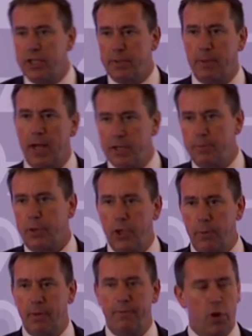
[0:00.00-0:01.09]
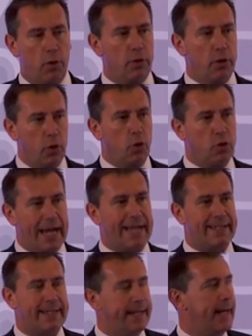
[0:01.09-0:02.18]
suppliers and procurement have not looked
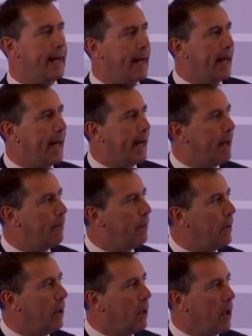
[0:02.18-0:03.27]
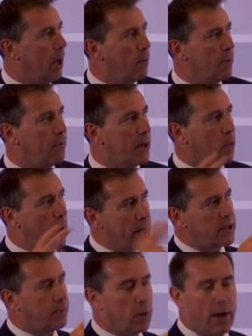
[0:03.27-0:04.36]
at? And we've been quite
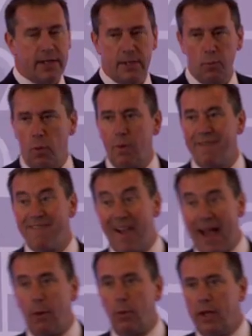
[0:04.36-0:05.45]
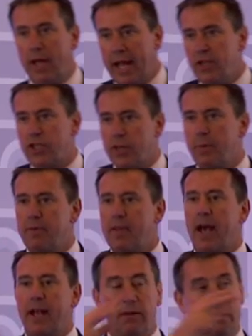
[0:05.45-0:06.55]
surprised in what we found in some of
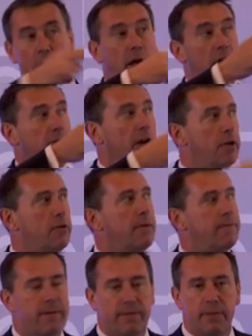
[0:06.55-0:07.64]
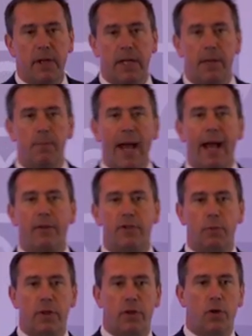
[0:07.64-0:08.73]
that other £150 million that
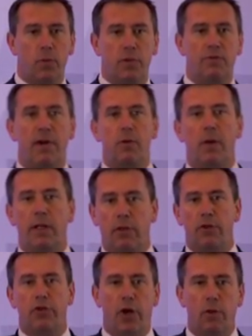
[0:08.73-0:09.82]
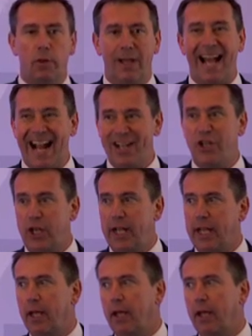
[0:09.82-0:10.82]
we thought was very well controlled. Actually,